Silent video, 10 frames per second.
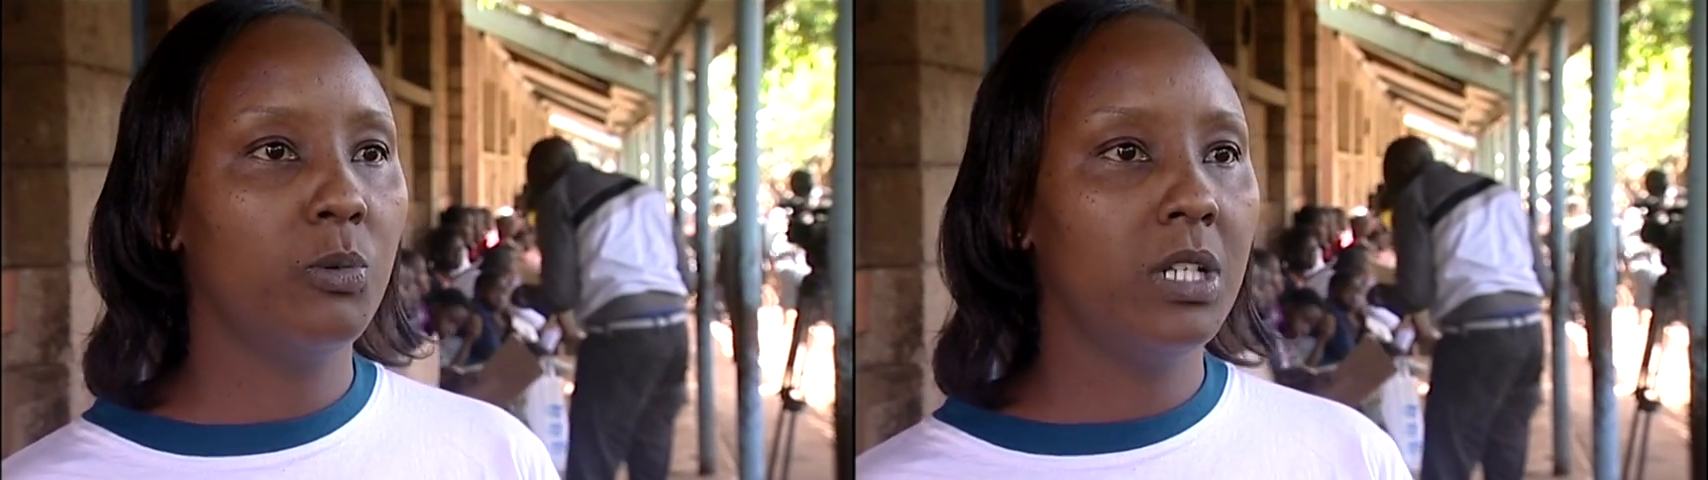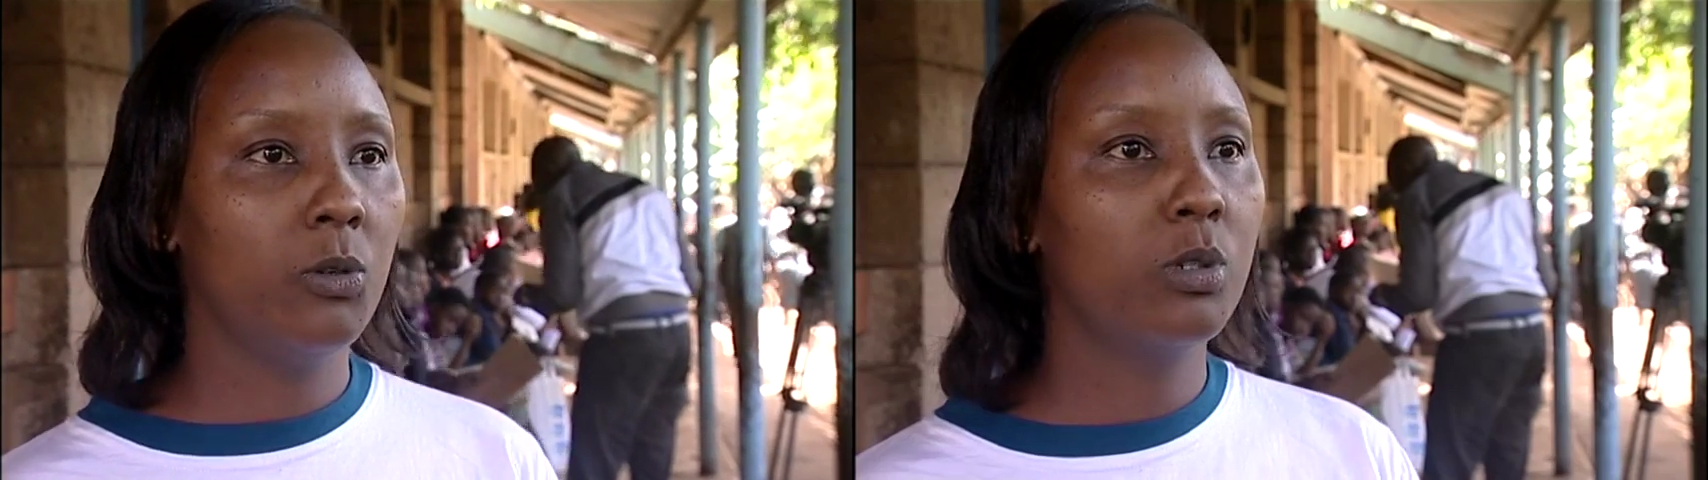
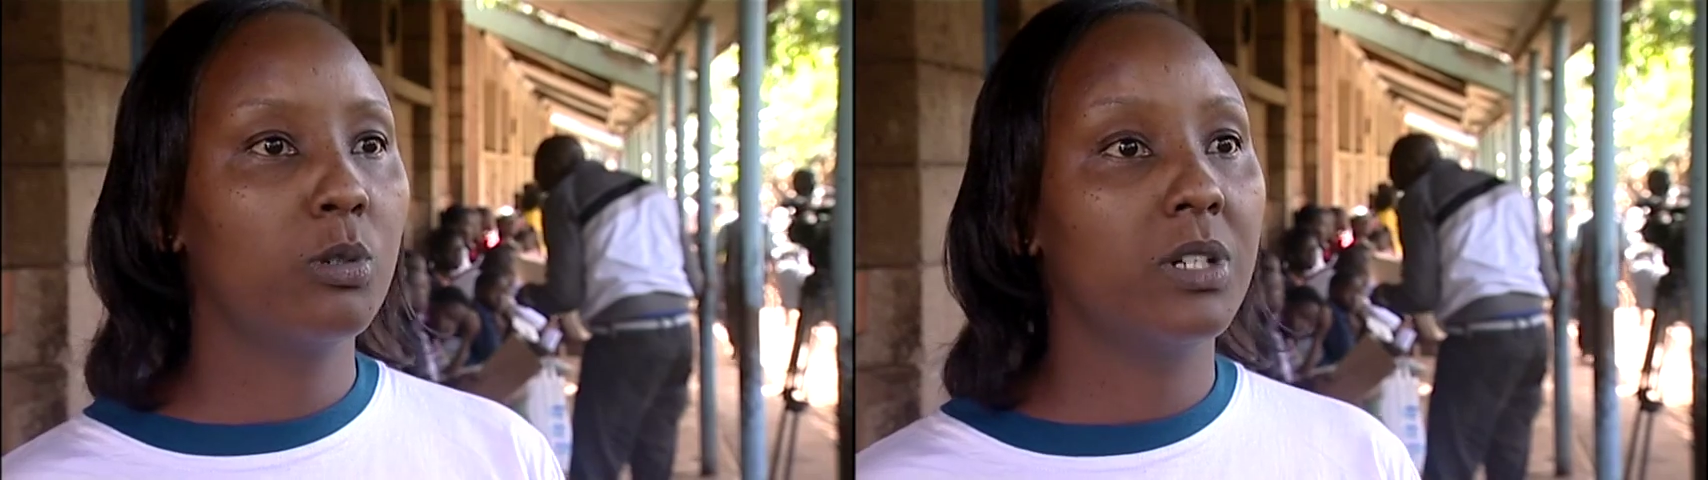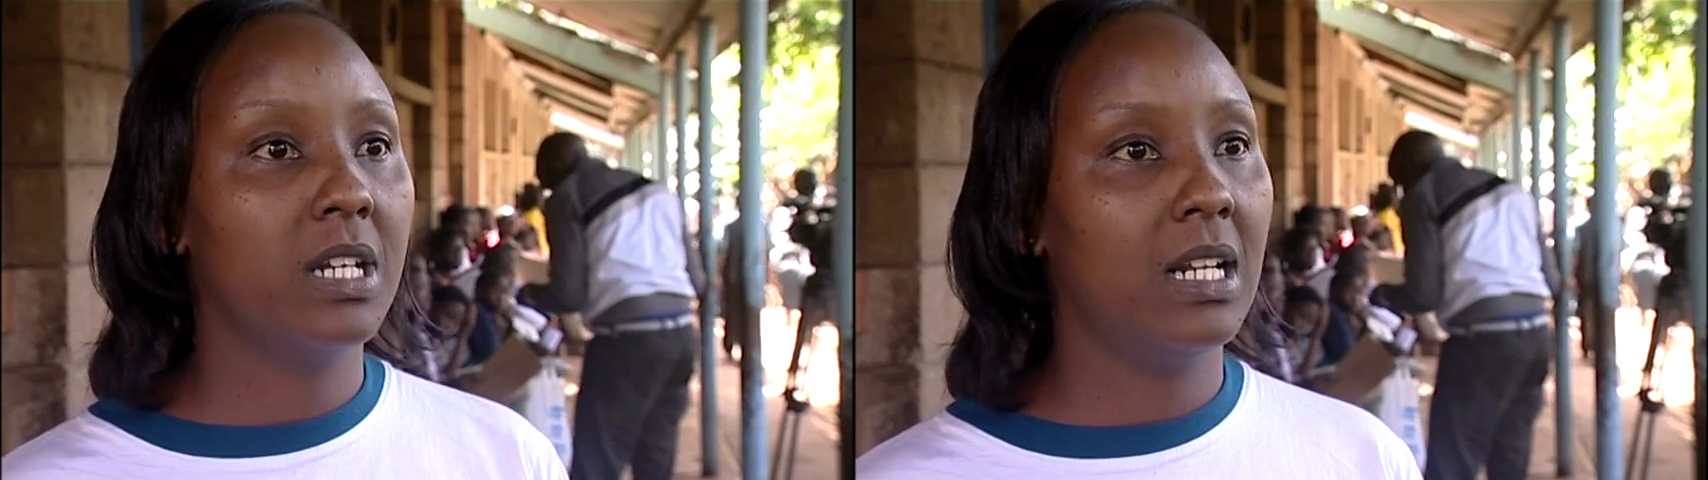we
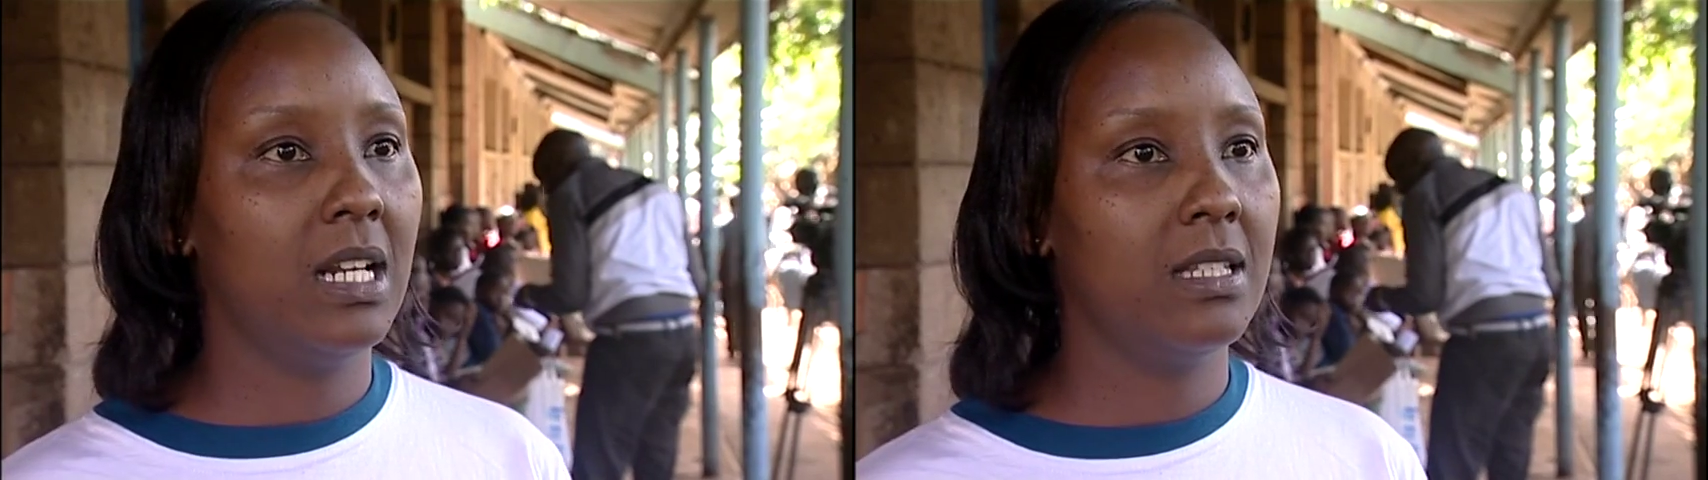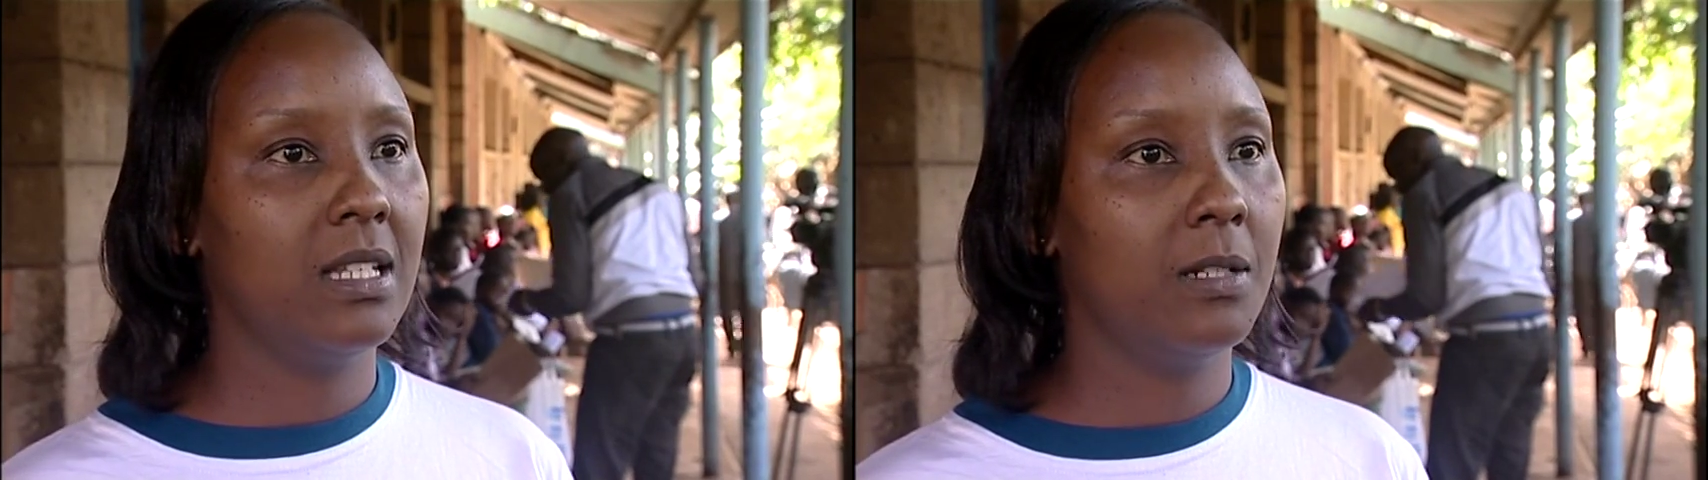also
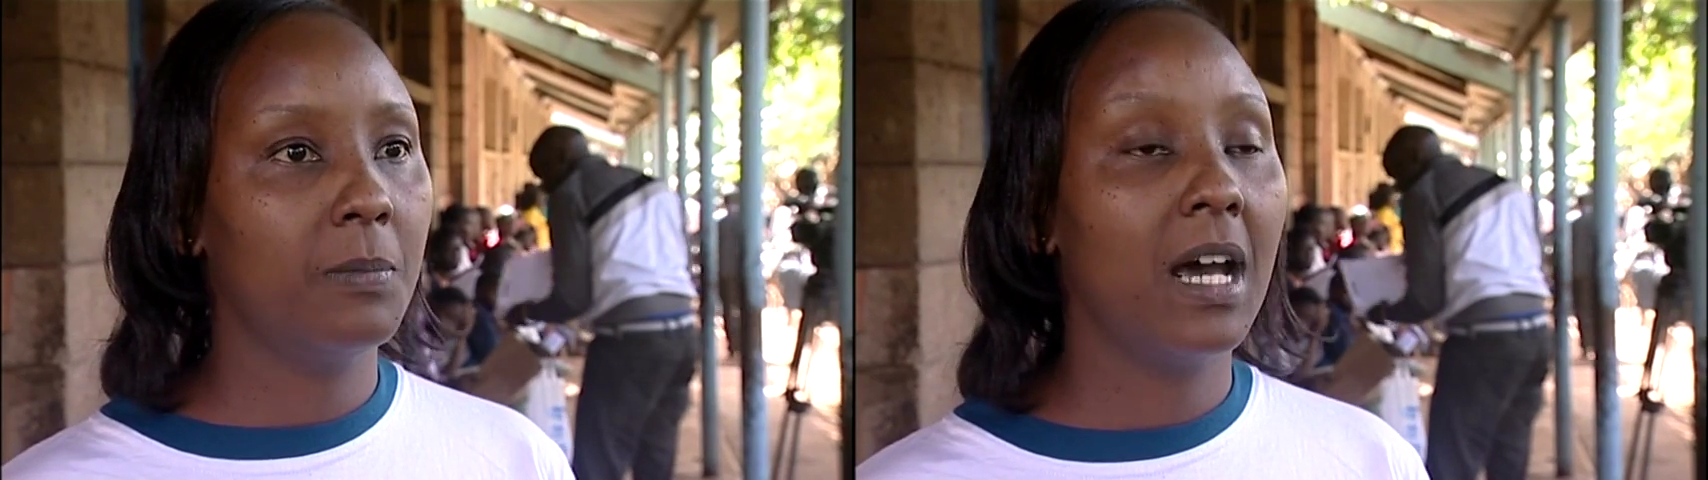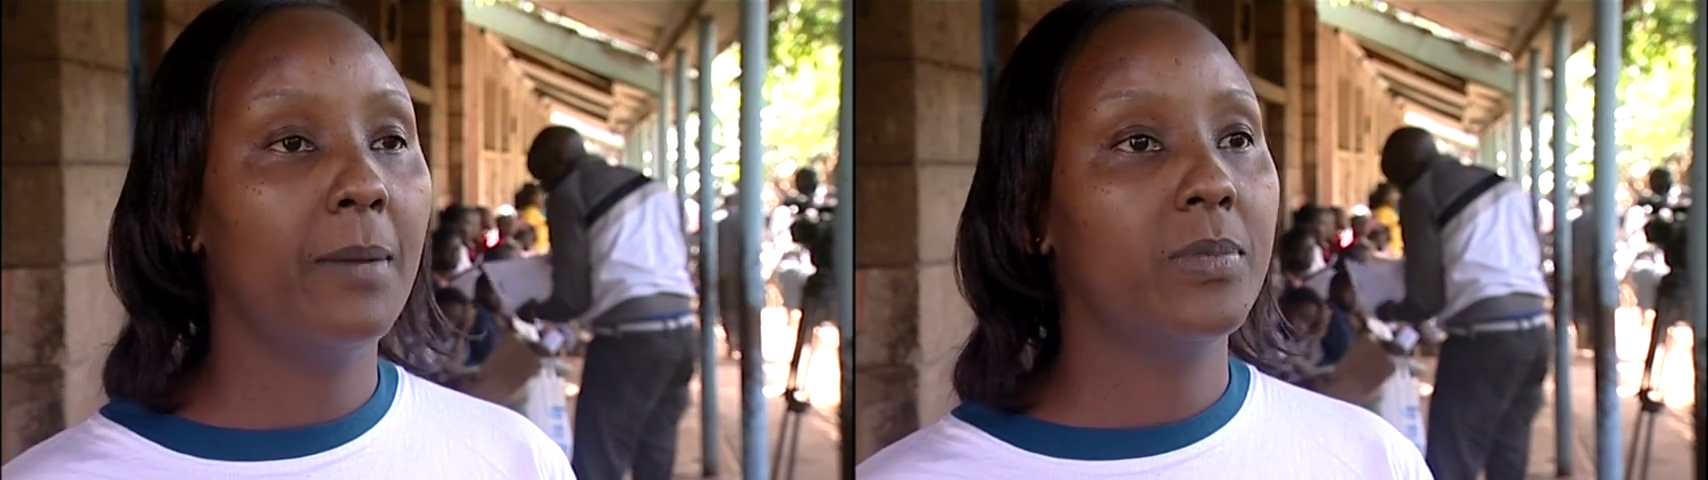realize that
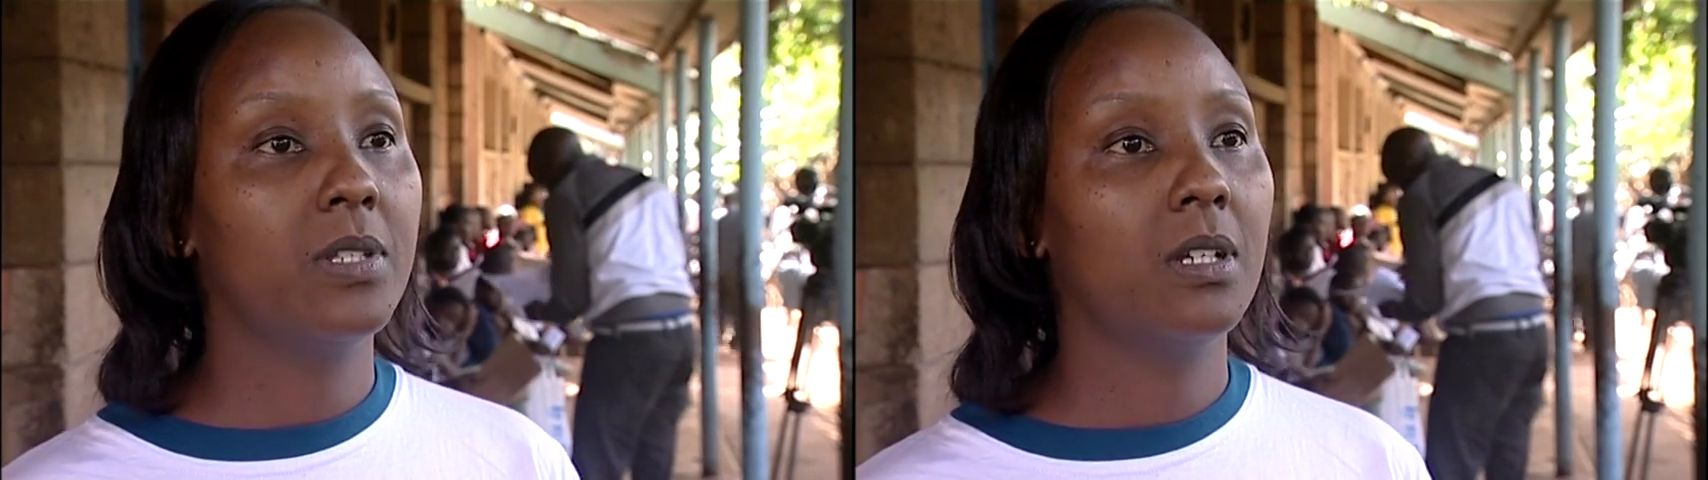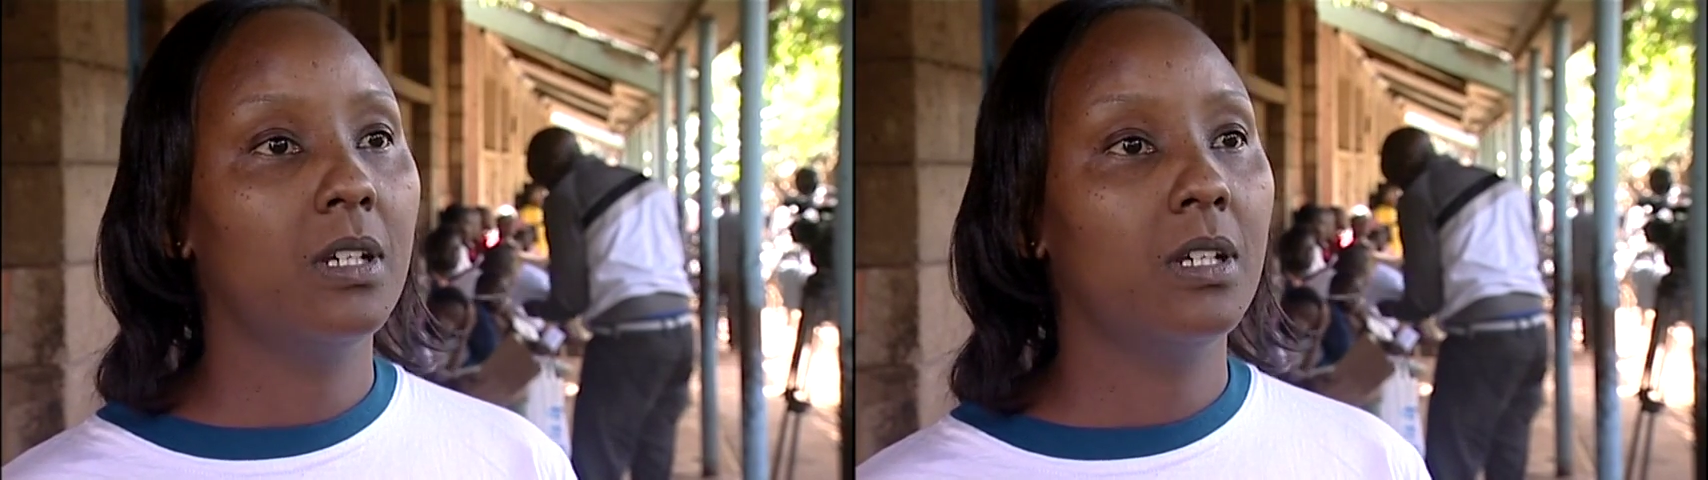perhaps